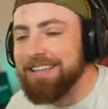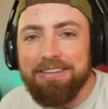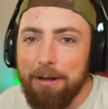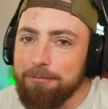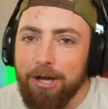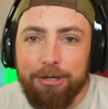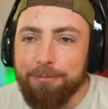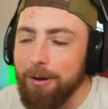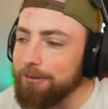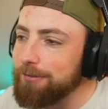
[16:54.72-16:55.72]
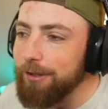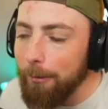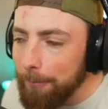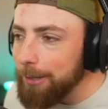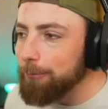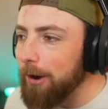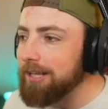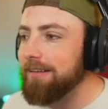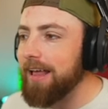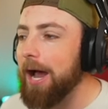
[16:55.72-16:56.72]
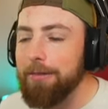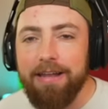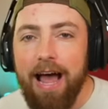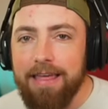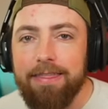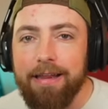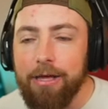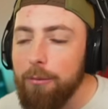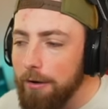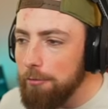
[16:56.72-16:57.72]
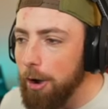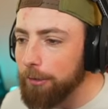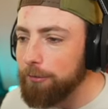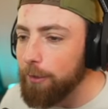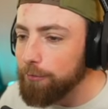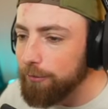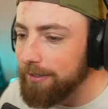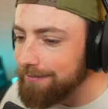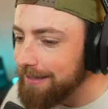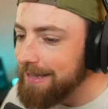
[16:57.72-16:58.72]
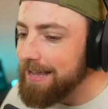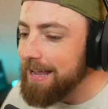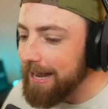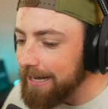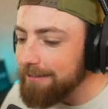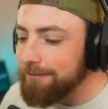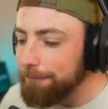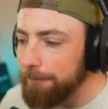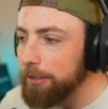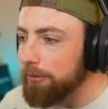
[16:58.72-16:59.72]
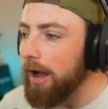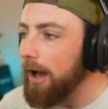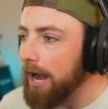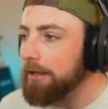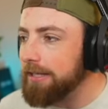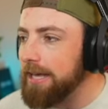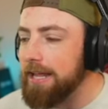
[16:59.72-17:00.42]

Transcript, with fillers: dude, I'm telling you, bro, so many runs allowed in the 9th inning. Whoever our closer is, he needs to figure out how to get